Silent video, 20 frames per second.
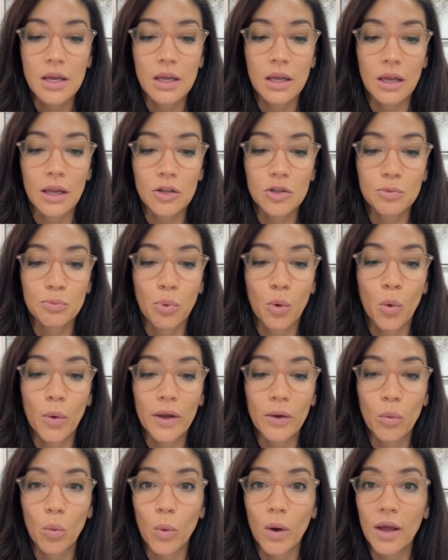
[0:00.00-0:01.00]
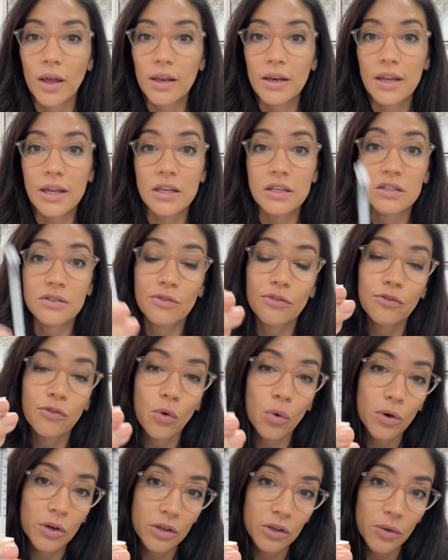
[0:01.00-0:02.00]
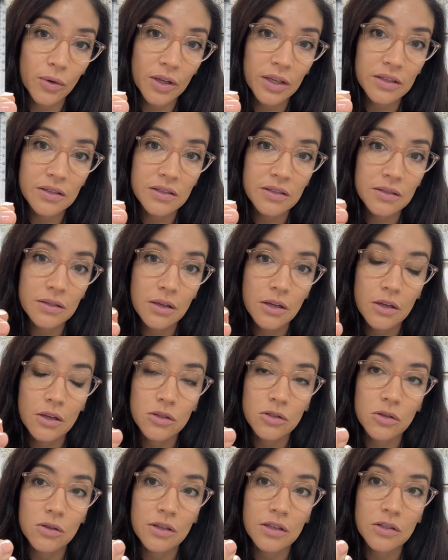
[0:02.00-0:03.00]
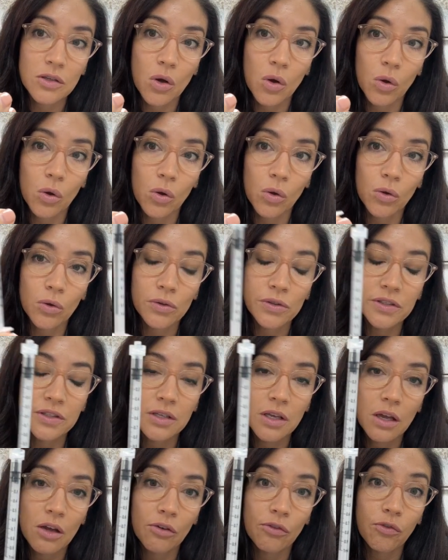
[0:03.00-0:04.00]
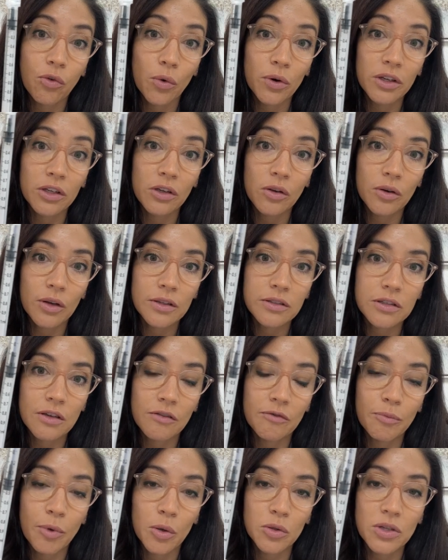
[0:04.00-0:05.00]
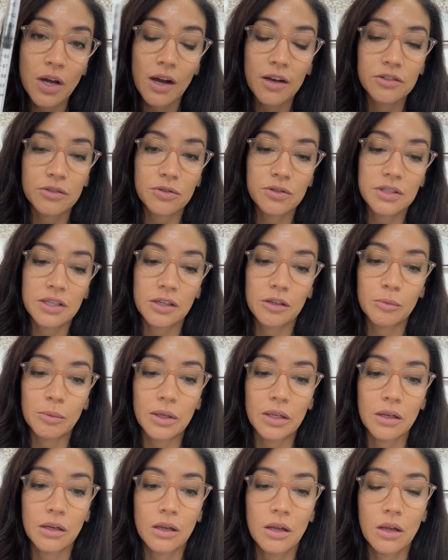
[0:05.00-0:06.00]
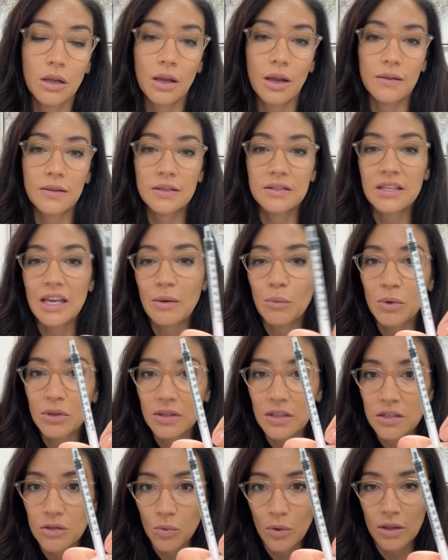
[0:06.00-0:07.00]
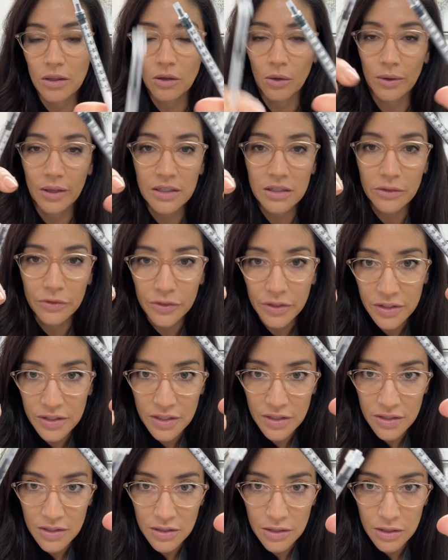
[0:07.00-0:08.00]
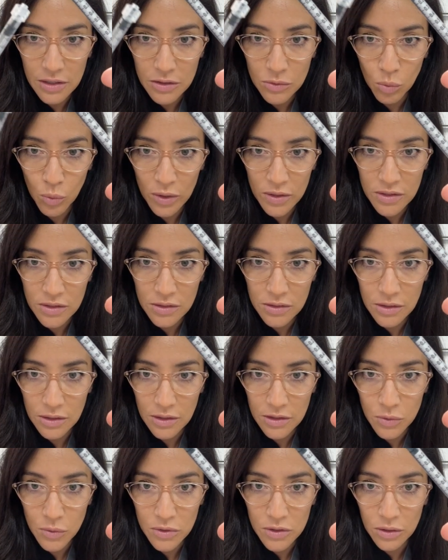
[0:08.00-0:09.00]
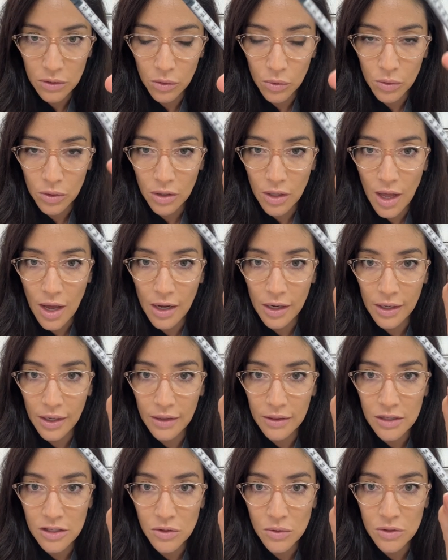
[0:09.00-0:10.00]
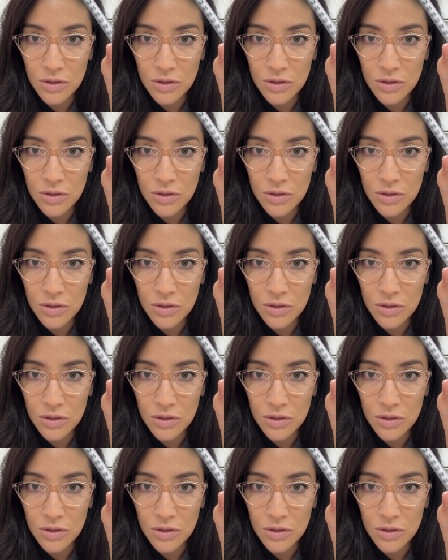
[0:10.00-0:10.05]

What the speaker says: each 0.1 is 4 units. So this holds 40 units of Botox or Xeomin, and the same with this one. The only difference is this one's a Luerlock, and this